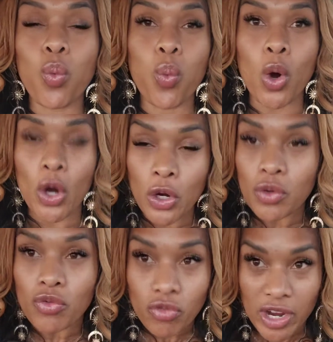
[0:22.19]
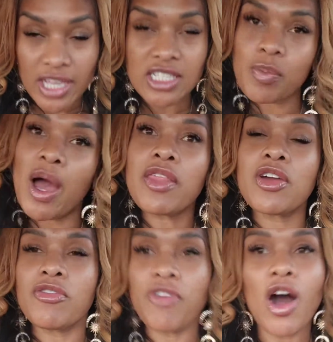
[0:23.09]
weren't raised by
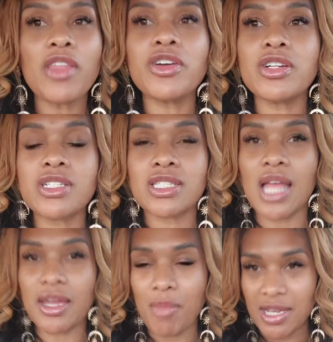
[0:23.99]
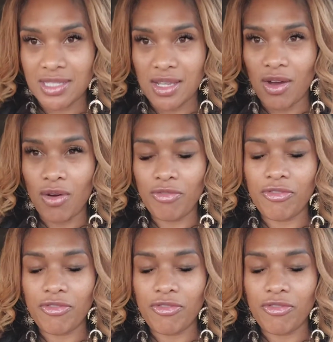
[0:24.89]
their fathers, like myself.